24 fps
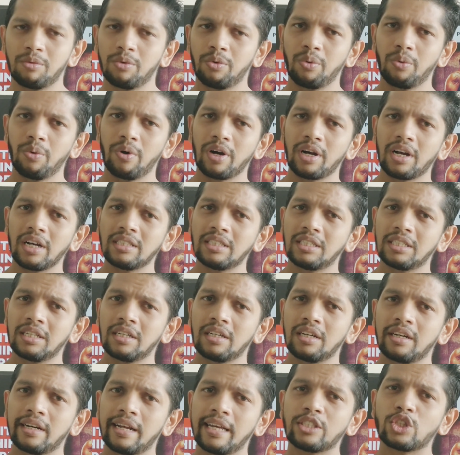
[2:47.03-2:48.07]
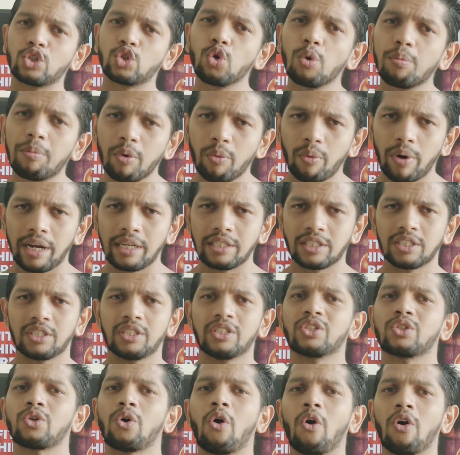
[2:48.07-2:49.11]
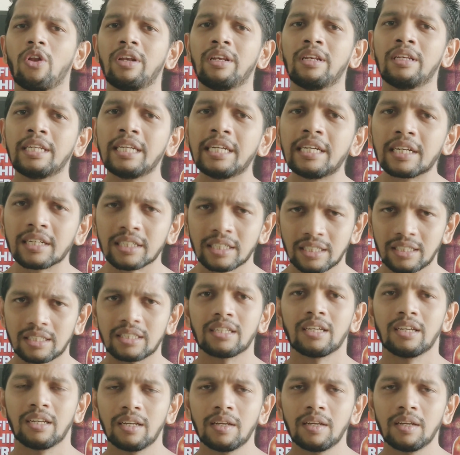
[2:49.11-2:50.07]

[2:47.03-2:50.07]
who were considered as supervisors or leaders.